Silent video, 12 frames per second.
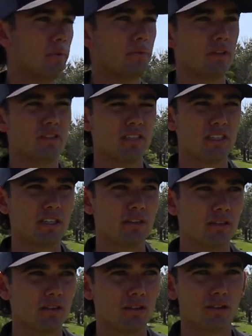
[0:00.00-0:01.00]
up to the tee,
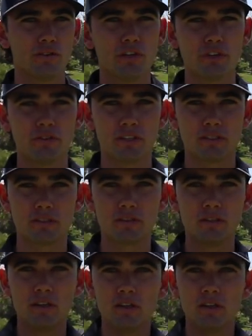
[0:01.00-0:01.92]
they're a little nervous.